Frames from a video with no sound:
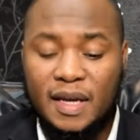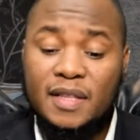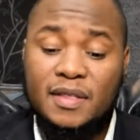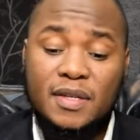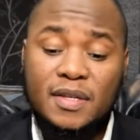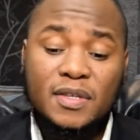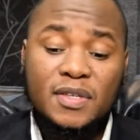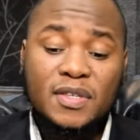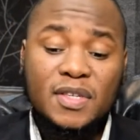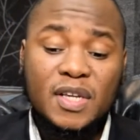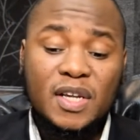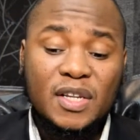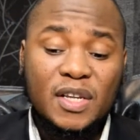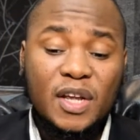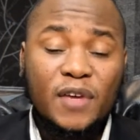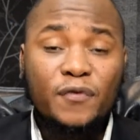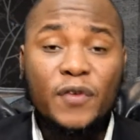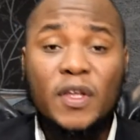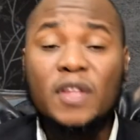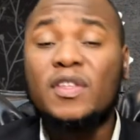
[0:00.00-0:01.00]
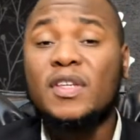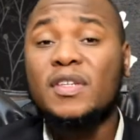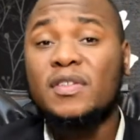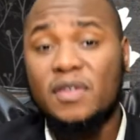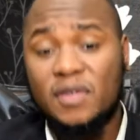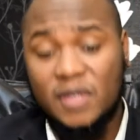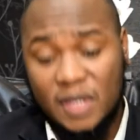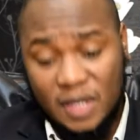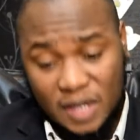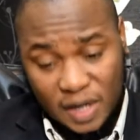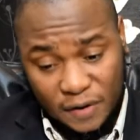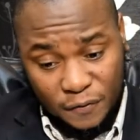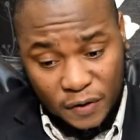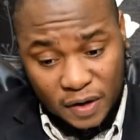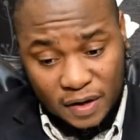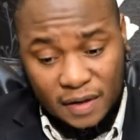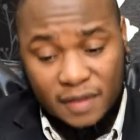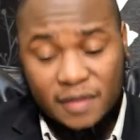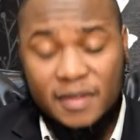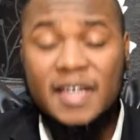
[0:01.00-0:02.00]
it is
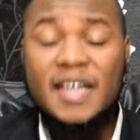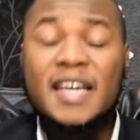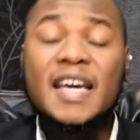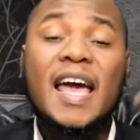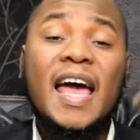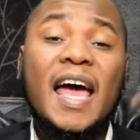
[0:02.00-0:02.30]
significant